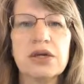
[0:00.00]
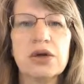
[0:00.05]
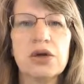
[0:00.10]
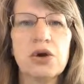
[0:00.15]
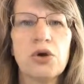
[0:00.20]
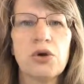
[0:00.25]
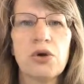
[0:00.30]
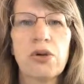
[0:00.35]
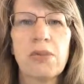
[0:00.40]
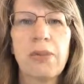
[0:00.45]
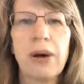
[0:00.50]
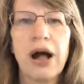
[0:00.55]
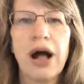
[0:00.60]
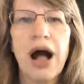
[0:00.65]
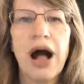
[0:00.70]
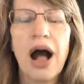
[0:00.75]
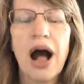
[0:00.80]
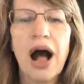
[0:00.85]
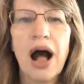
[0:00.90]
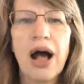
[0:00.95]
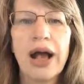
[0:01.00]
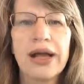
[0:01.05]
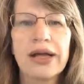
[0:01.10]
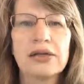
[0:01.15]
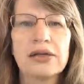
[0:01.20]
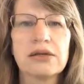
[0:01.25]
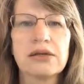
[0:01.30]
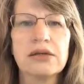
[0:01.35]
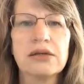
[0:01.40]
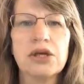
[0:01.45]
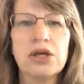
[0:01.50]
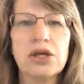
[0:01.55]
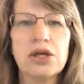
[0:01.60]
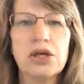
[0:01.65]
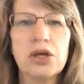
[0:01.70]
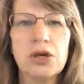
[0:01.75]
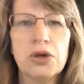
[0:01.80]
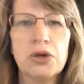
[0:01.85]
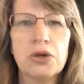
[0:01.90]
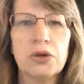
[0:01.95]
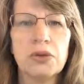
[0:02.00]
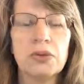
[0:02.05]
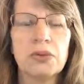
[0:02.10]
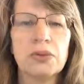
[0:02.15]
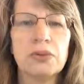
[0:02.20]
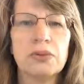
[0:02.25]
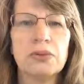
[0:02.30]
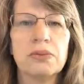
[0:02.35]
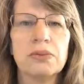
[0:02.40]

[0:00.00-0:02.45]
who are behind you.